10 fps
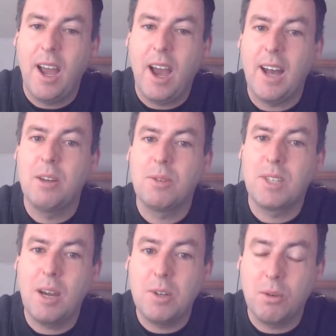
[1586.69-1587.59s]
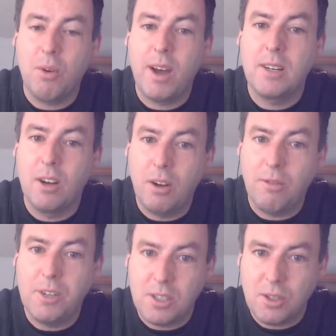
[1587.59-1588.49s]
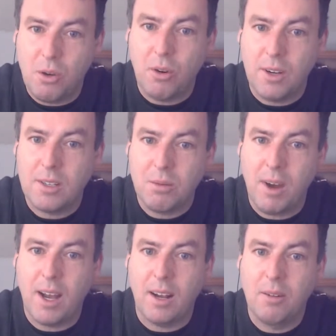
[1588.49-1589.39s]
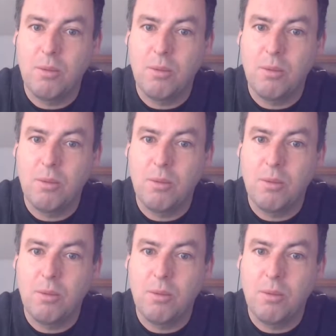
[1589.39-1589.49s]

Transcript: and he was able to write a lovely story as well,